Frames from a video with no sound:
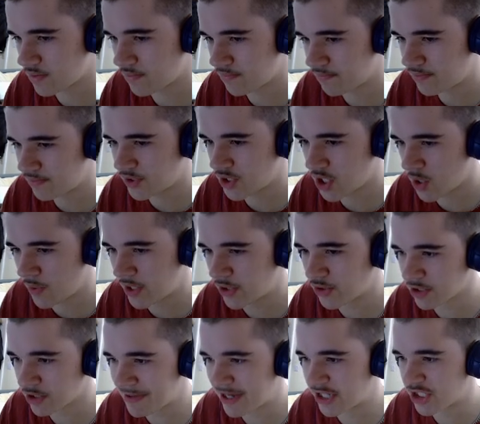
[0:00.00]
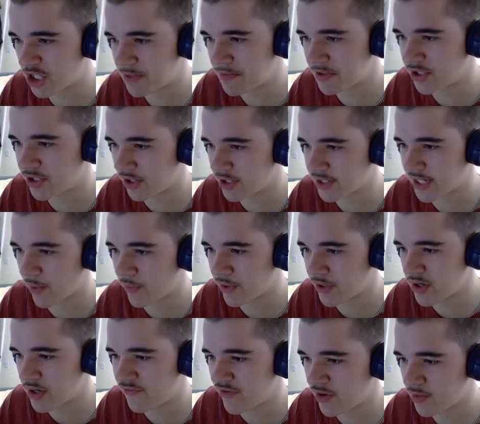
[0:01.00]
So when it talks about interpreters, I
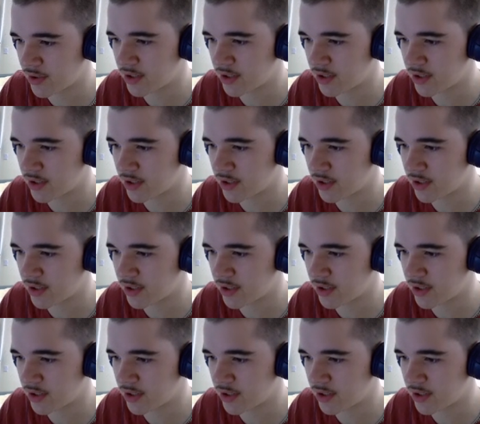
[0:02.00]
wonder if it will